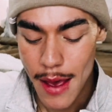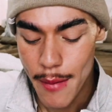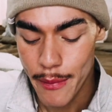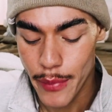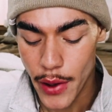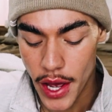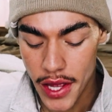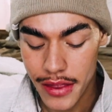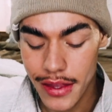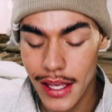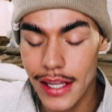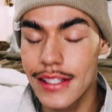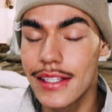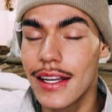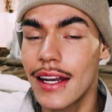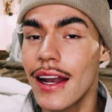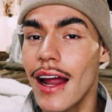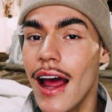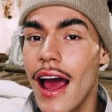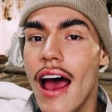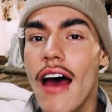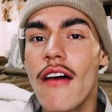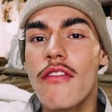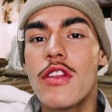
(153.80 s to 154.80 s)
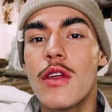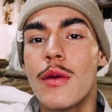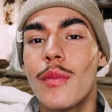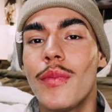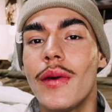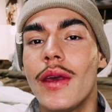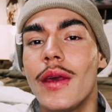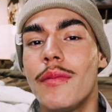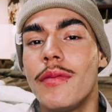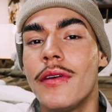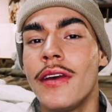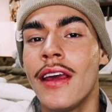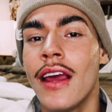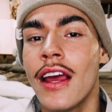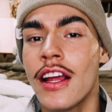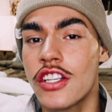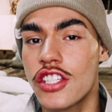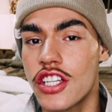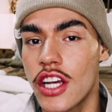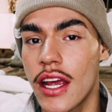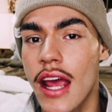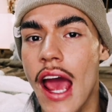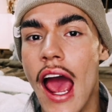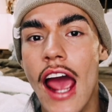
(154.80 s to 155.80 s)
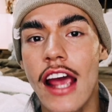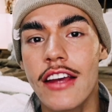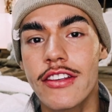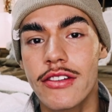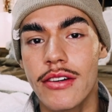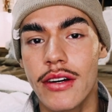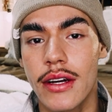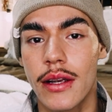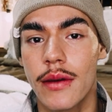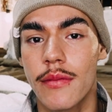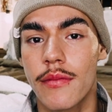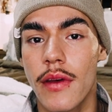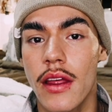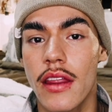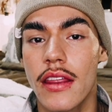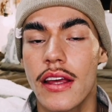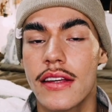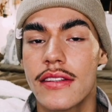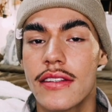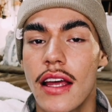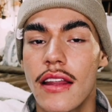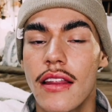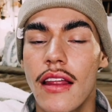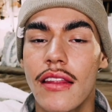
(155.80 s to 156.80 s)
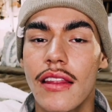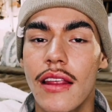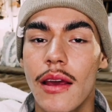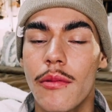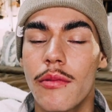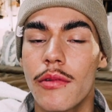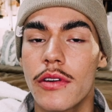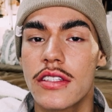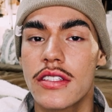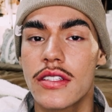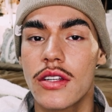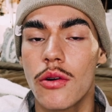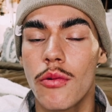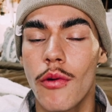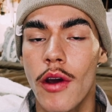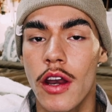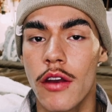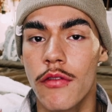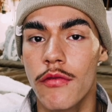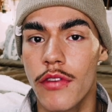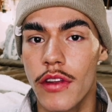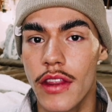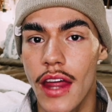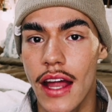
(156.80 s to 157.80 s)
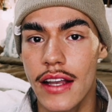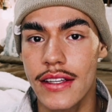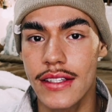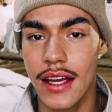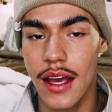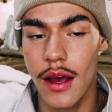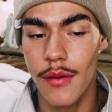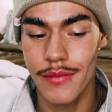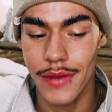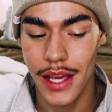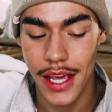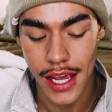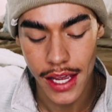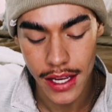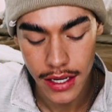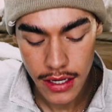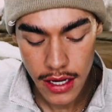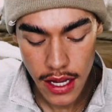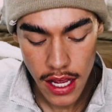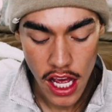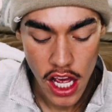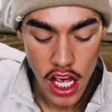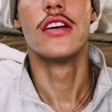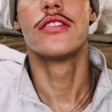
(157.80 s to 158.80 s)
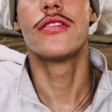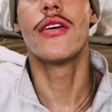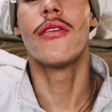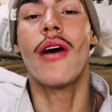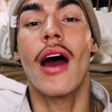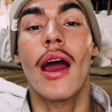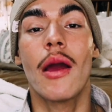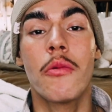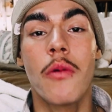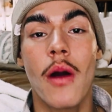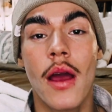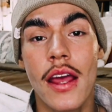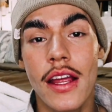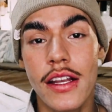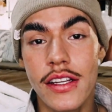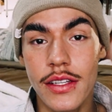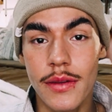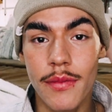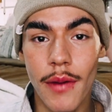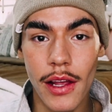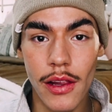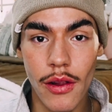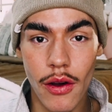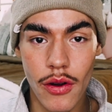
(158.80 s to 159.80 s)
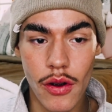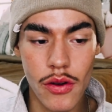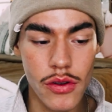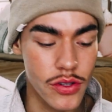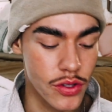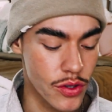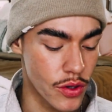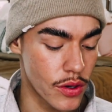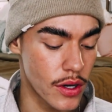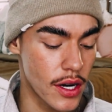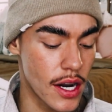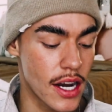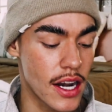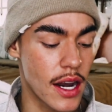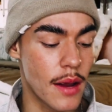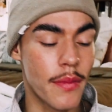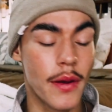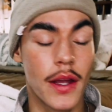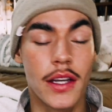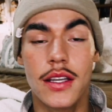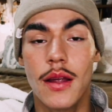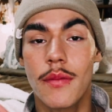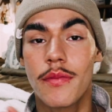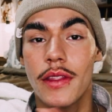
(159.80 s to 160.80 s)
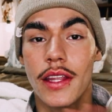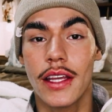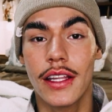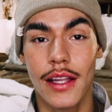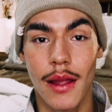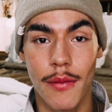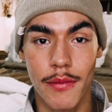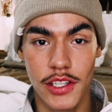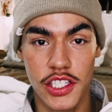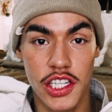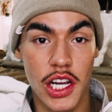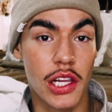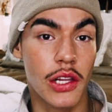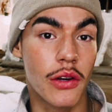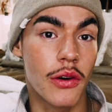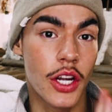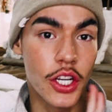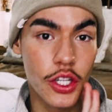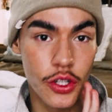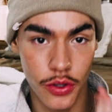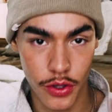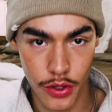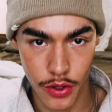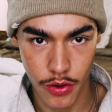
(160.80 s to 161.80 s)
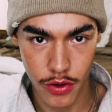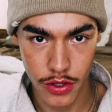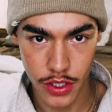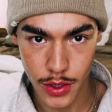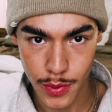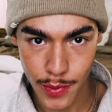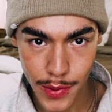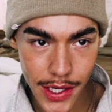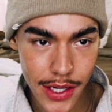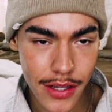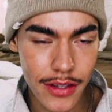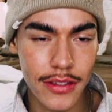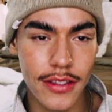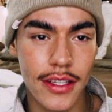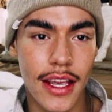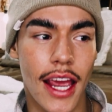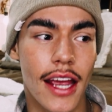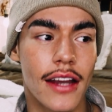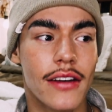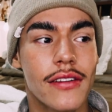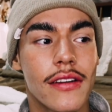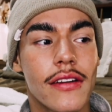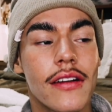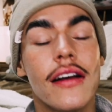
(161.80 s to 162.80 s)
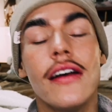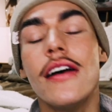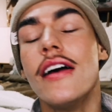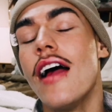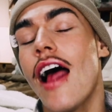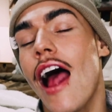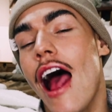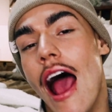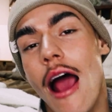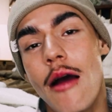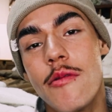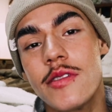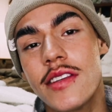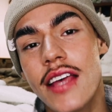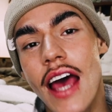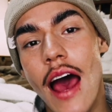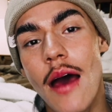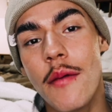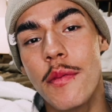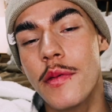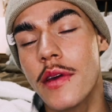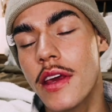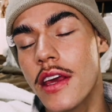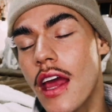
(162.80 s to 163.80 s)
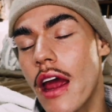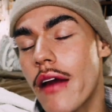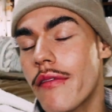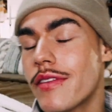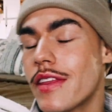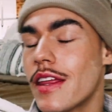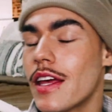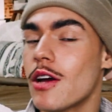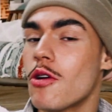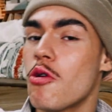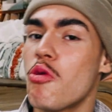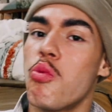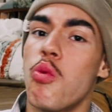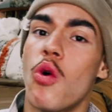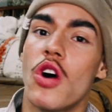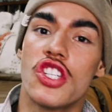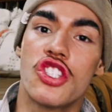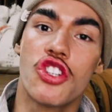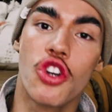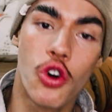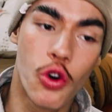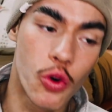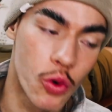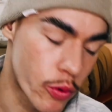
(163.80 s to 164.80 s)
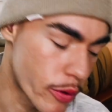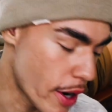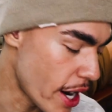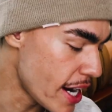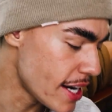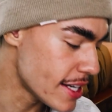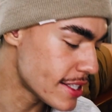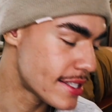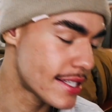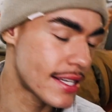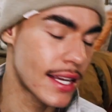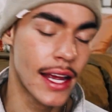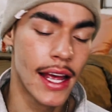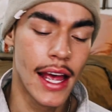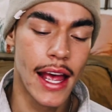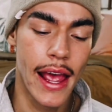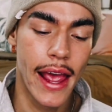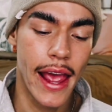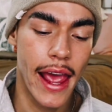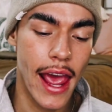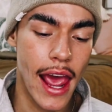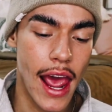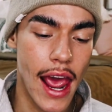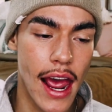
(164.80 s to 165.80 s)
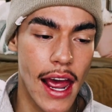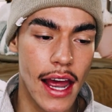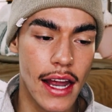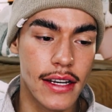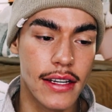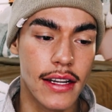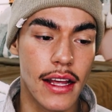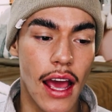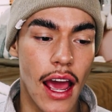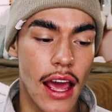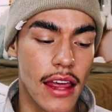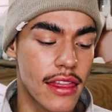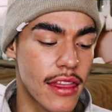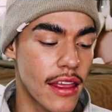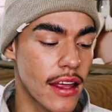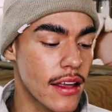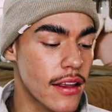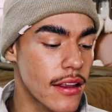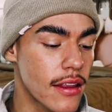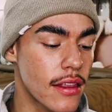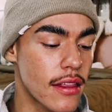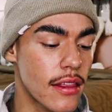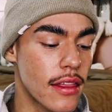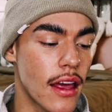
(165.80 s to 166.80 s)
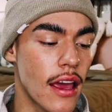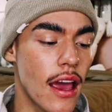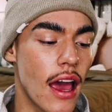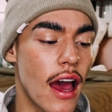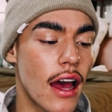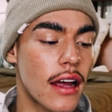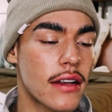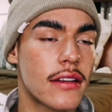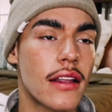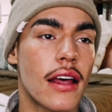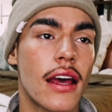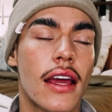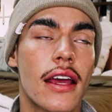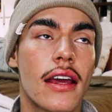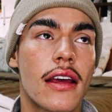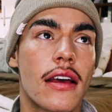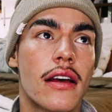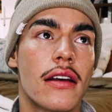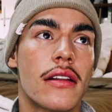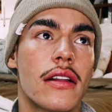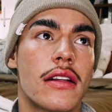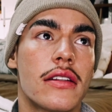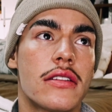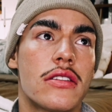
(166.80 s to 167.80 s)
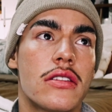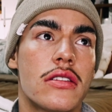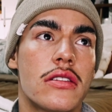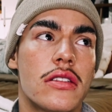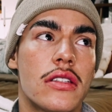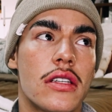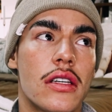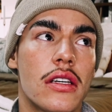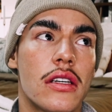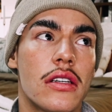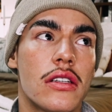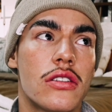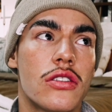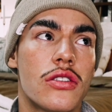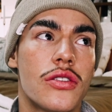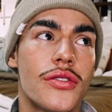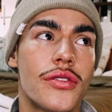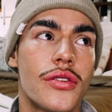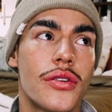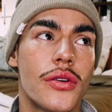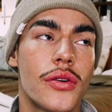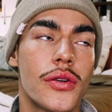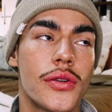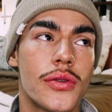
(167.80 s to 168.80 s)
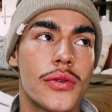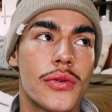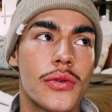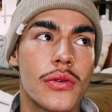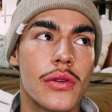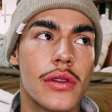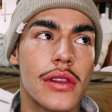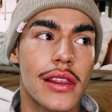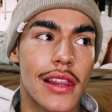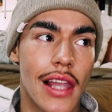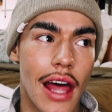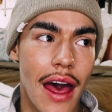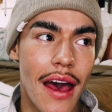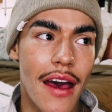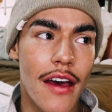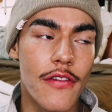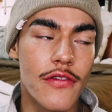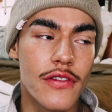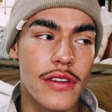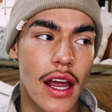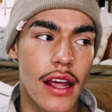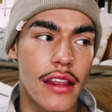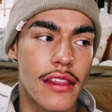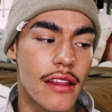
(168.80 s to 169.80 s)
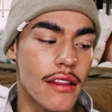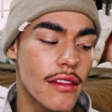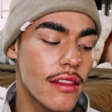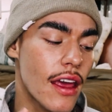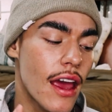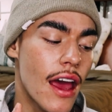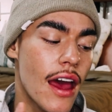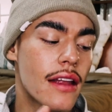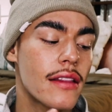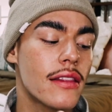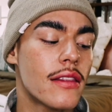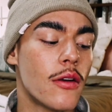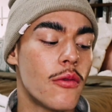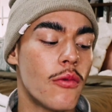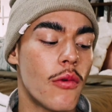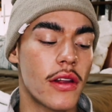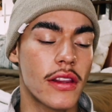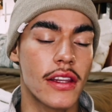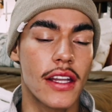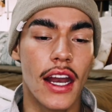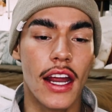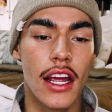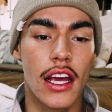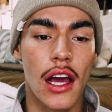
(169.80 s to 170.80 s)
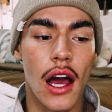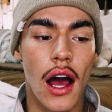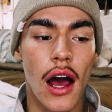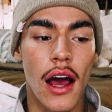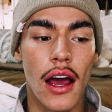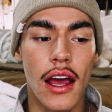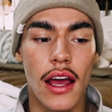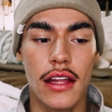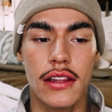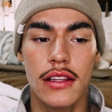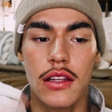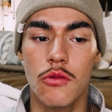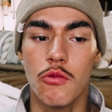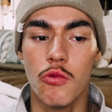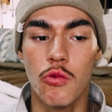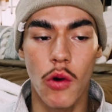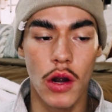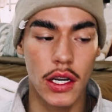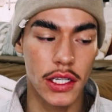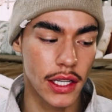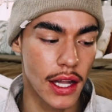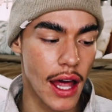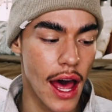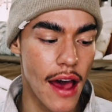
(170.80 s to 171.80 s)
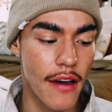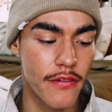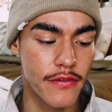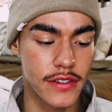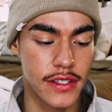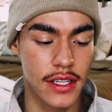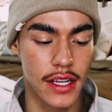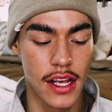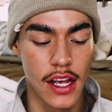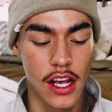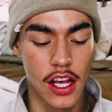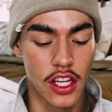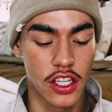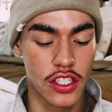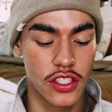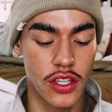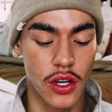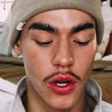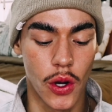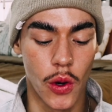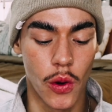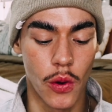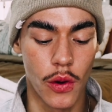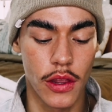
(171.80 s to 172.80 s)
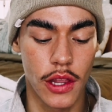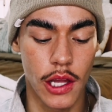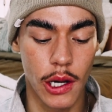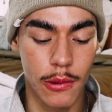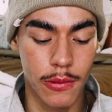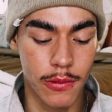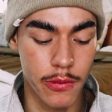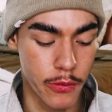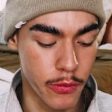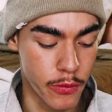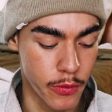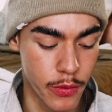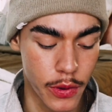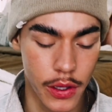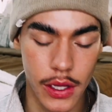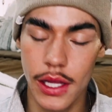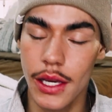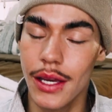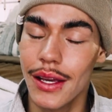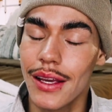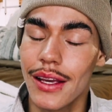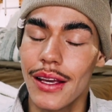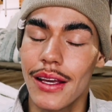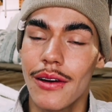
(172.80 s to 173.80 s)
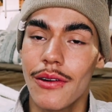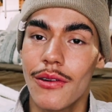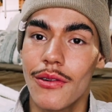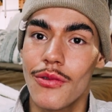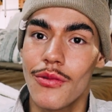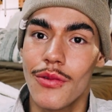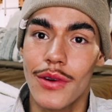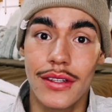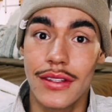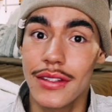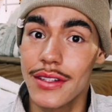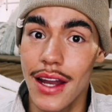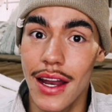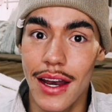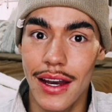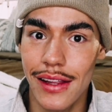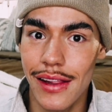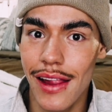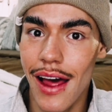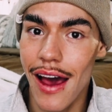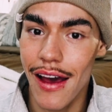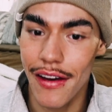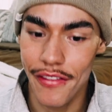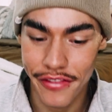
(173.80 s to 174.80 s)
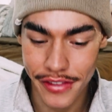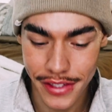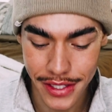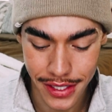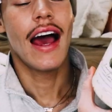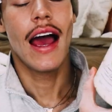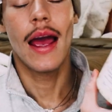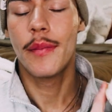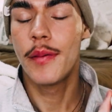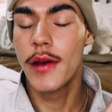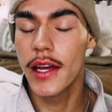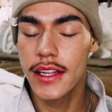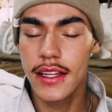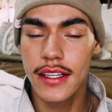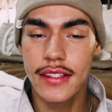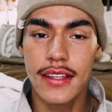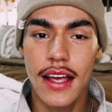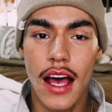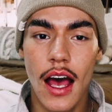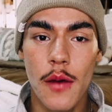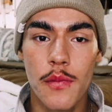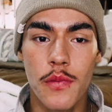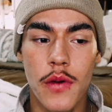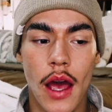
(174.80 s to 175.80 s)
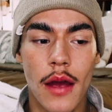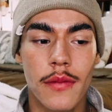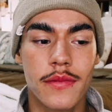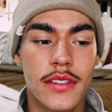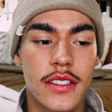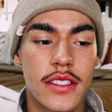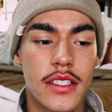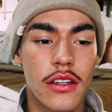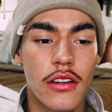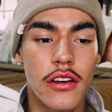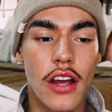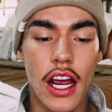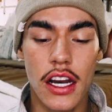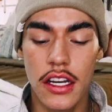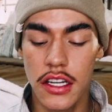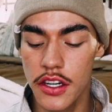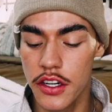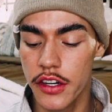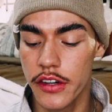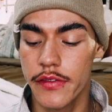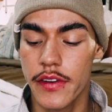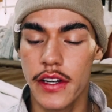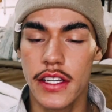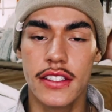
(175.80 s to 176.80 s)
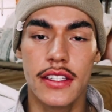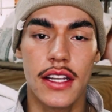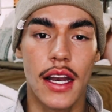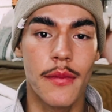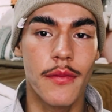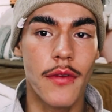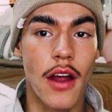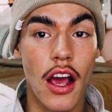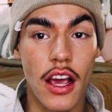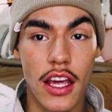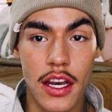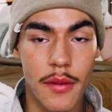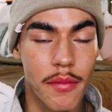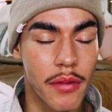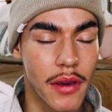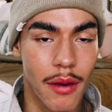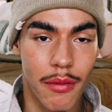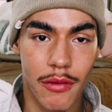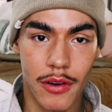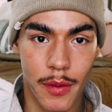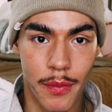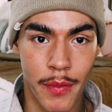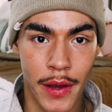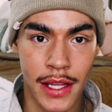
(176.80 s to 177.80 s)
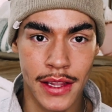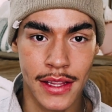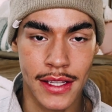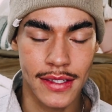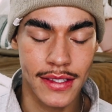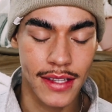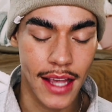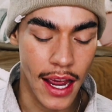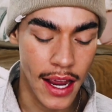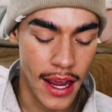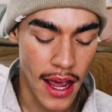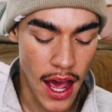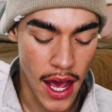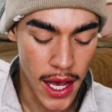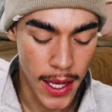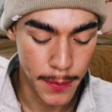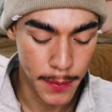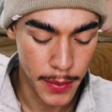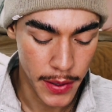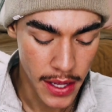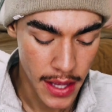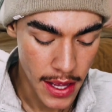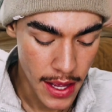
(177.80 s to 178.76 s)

but they didn't have the PB&J ice cream. They said that they were still waiting for that to come in. So I went into my local store and I picked up the Limoncello and Unicorn Sprinkles candle. I was happy, everything was great, and I think they had like, let's see, two left. I think they had the one that I got and then one left. So there really wasn't any left. I picked this up. I'm still kind of nervous that I'm not going to be able to pick this guy up,